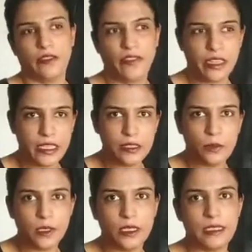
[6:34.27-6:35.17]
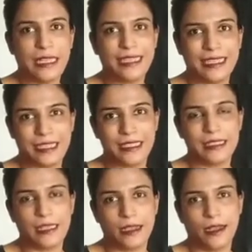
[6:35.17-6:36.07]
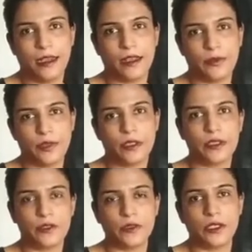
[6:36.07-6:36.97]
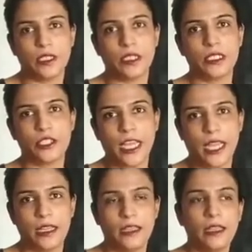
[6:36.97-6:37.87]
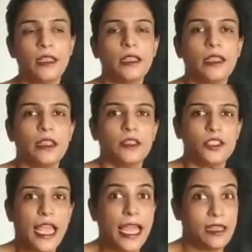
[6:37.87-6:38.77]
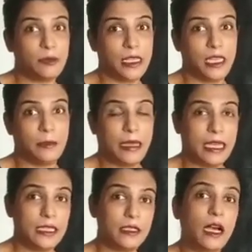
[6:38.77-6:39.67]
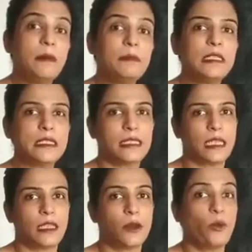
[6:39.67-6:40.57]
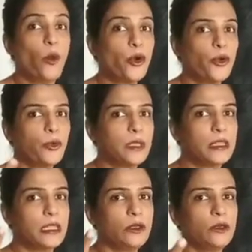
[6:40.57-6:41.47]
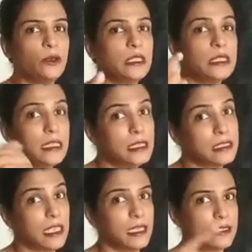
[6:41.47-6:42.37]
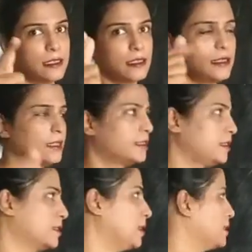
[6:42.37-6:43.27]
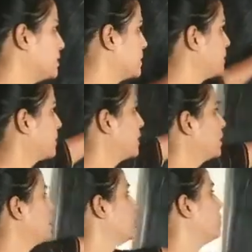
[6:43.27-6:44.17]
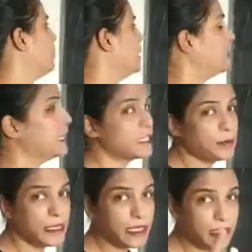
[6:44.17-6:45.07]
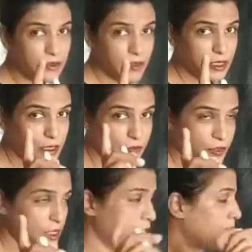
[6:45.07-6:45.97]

Where these words like is, are, was, were, shall, may, might are missing. What do we do in these cases? Let's discuss. Well, let's begin with the first